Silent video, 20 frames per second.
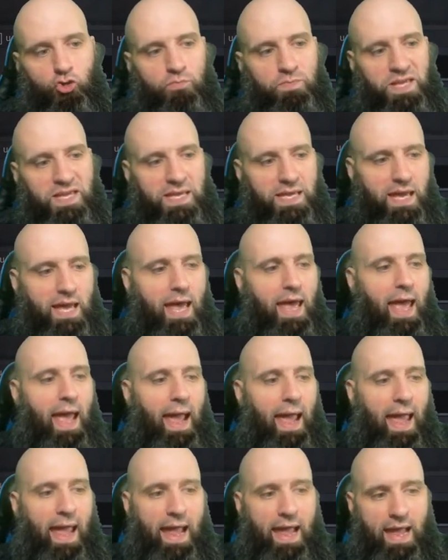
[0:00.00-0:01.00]
be
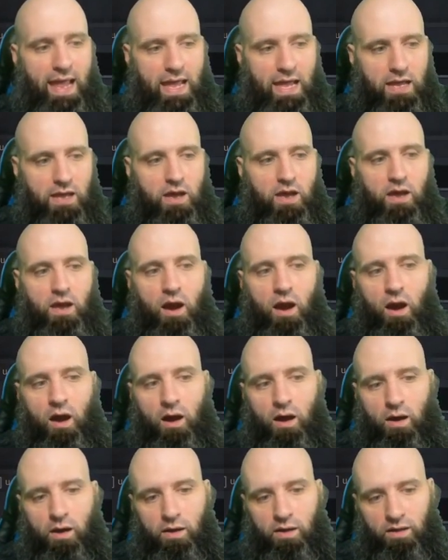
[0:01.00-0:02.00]
a
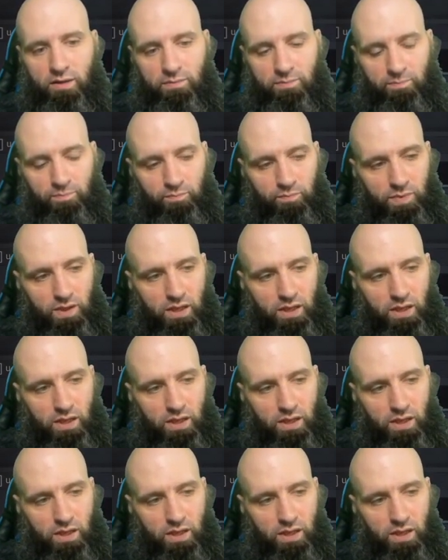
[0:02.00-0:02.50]
um,